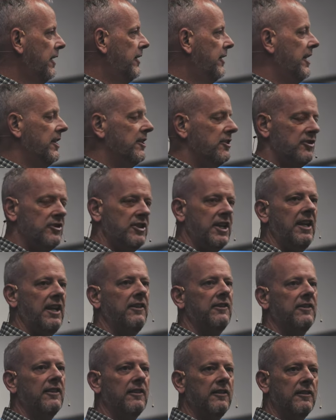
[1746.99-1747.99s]
that
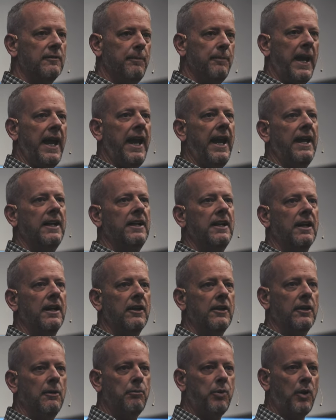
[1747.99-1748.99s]
Jesus paid
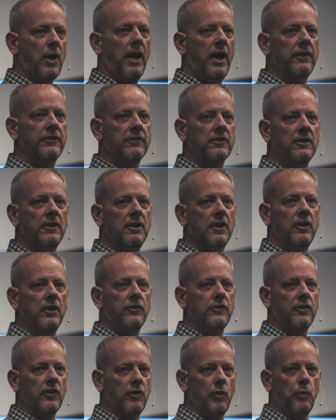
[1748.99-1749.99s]
the price
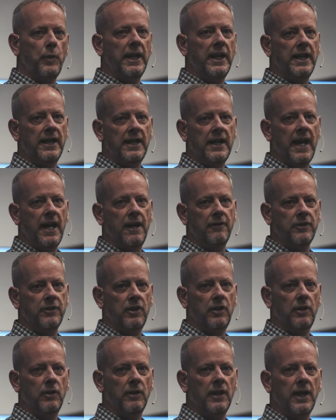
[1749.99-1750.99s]
so that we didn't have
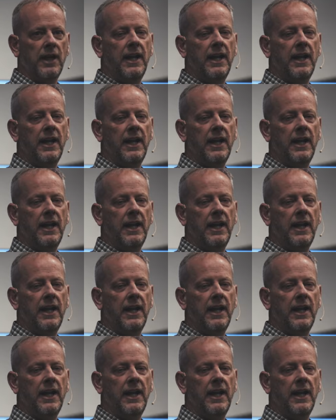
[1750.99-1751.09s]
to.